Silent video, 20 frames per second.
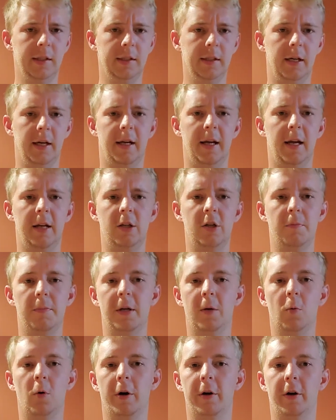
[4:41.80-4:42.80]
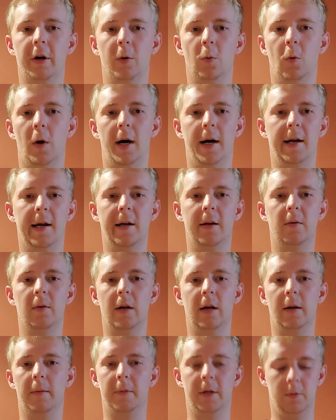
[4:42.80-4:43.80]
Again, you'd be wondering
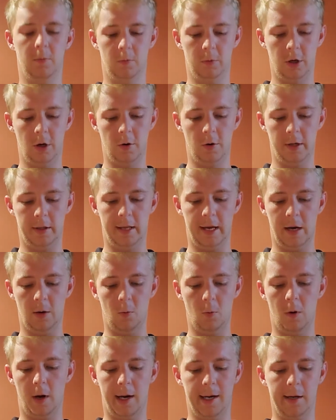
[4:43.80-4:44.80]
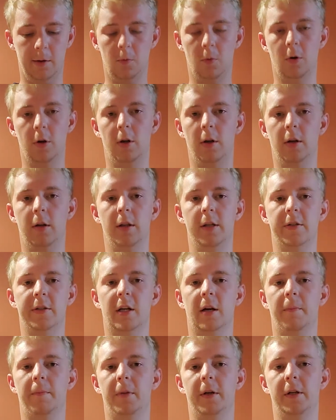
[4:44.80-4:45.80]
knowing that, why would these
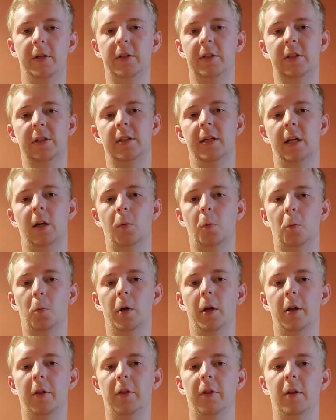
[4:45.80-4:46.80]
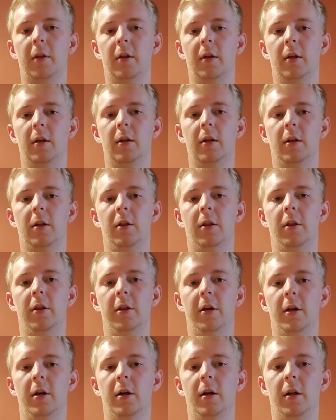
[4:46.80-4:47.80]
companies stick with
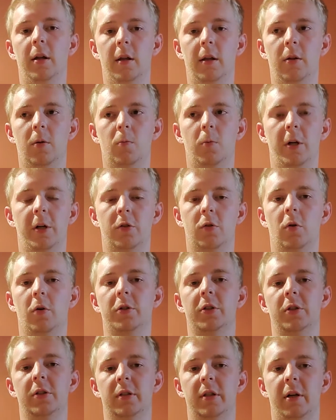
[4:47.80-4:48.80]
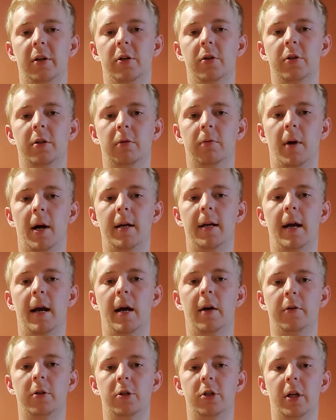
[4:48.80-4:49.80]
the resources they're using right
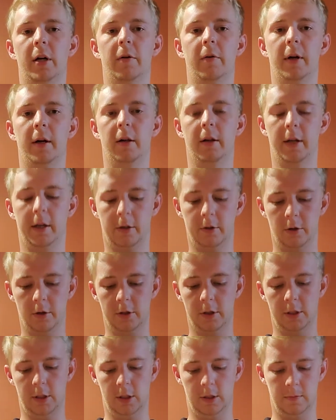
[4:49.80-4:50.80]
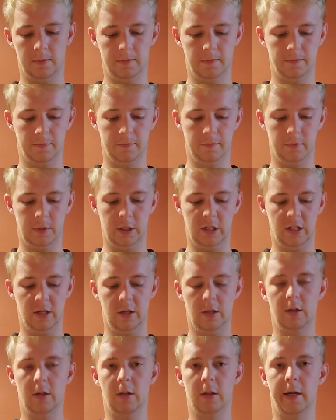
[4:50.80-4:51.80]
now to generate electricity?
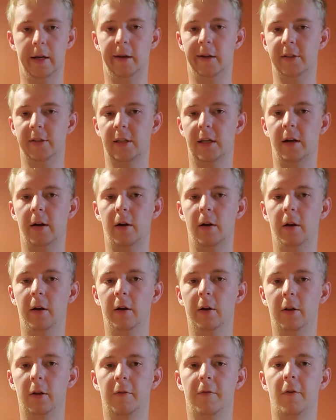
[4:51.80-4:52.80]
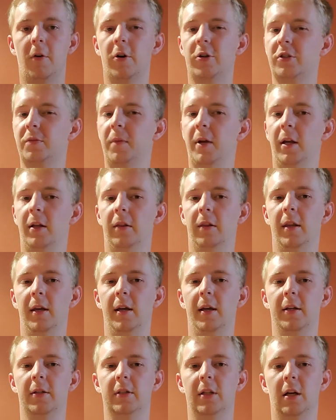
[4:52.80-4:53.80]
Like I said earlier, the first main
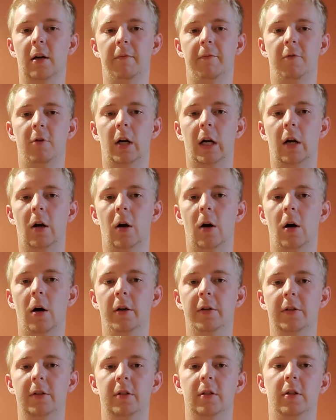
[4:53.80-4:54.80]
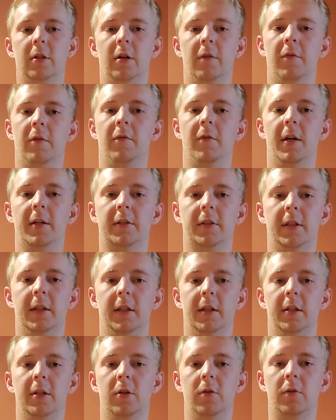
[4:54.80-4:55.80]
thing is the upfront cost of investing
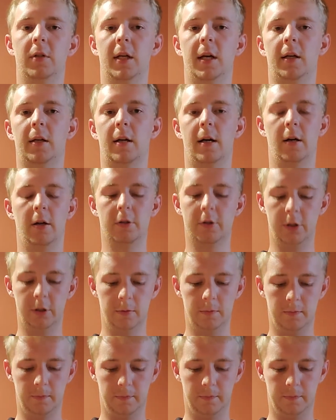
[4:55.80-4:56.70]
in new technology.